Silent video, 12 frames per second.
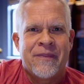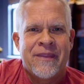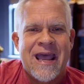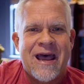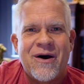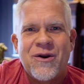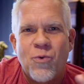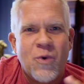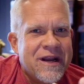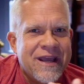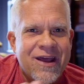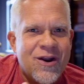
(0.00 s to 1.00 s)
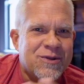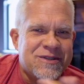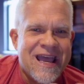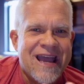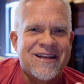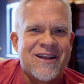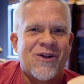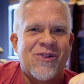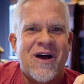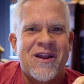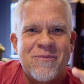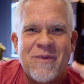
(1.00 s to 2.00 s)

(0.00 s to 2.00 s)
Now, I don't want to get all technical on you,